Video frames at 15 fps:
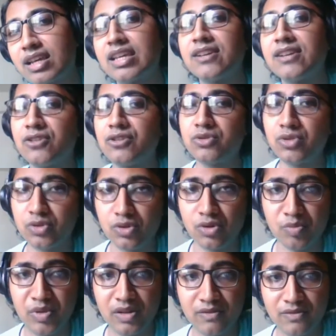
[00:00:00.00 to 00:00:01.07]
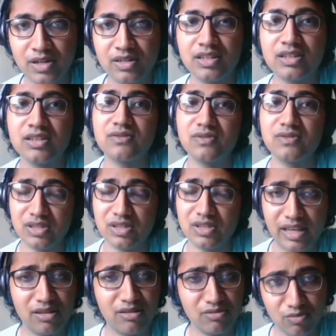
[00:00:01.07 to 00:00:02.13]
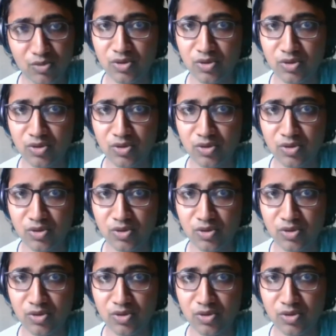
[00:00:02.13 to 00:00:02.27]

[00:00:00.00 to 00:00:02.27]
akin to European fundings, which is like